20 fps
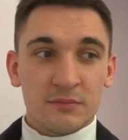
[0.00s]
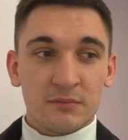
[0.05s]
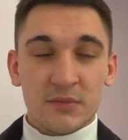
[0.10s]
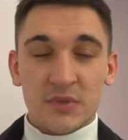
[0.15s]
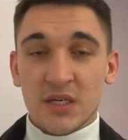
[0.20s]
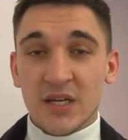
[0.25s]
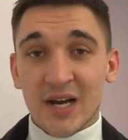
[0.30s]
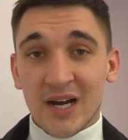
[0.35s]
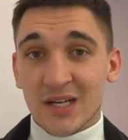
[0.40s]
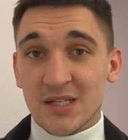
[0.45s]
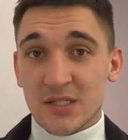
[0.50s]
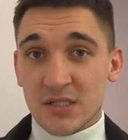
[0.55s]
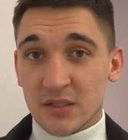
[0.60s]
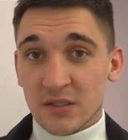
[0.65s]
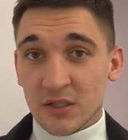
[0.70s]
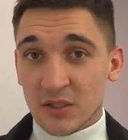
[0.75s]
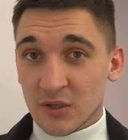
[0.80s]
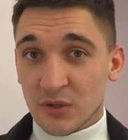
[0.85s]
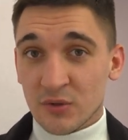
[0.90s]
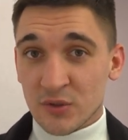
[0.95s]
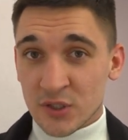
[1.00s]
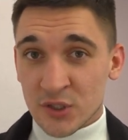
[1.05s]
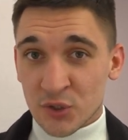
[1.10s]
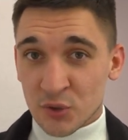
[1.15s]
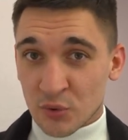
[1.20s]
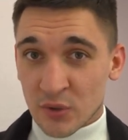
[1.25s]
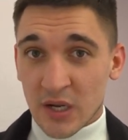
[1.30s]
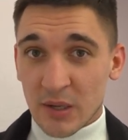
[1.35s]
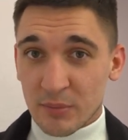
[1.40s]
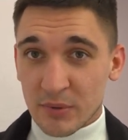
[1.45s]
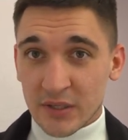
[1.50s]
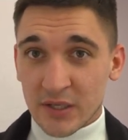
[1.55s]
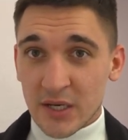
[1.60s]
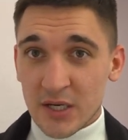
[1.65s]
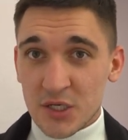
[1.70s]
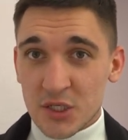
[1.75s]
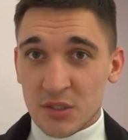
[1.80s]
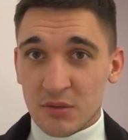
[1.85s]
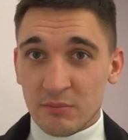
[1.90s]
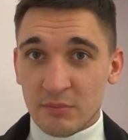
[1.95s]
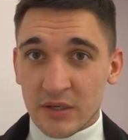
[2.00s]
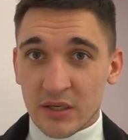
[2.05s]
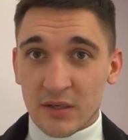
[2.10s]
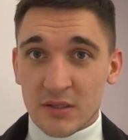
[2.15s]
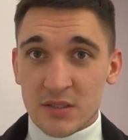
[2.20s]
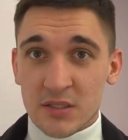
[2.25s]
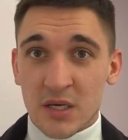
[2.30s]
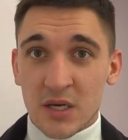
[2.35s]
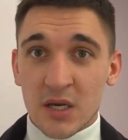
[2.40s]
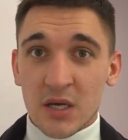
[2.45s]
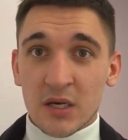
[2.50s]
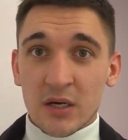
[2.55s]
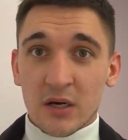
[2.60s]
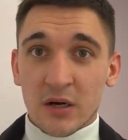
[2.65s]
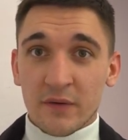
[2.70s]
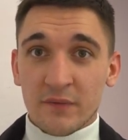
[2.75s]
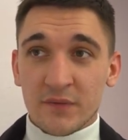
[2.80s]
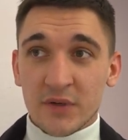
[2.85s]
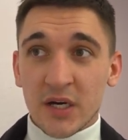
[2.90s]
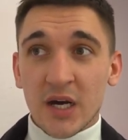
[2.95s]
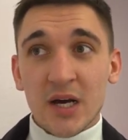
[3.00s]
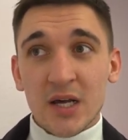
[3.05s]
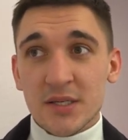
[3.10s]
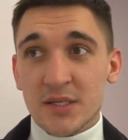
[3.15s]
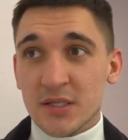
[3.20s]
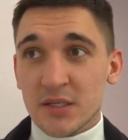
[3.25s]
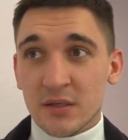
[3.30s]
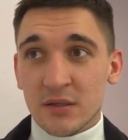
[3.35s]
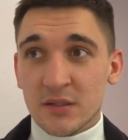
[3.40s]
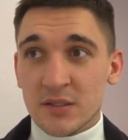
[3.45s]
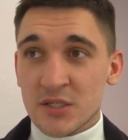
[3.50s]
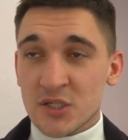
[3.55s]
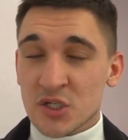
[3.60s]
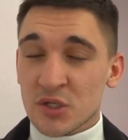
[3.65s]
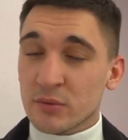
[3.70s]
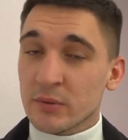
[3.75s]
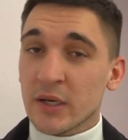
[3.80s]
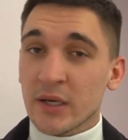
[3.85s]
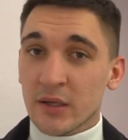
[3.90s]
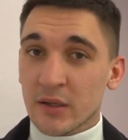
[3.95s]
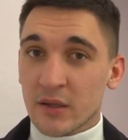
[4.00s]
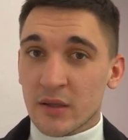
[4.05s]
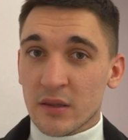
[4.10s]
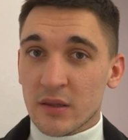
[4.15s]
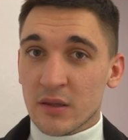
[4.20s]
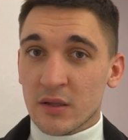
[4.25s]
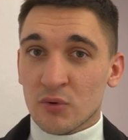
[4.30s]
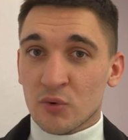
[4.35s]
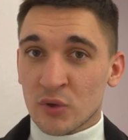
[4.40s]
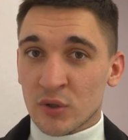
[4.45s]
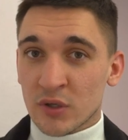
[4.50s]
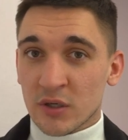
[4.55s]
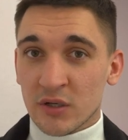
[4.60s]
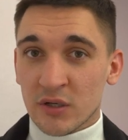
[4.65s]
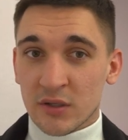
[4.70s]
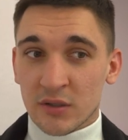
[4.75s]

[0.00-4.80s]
not include in your application because of not its strength or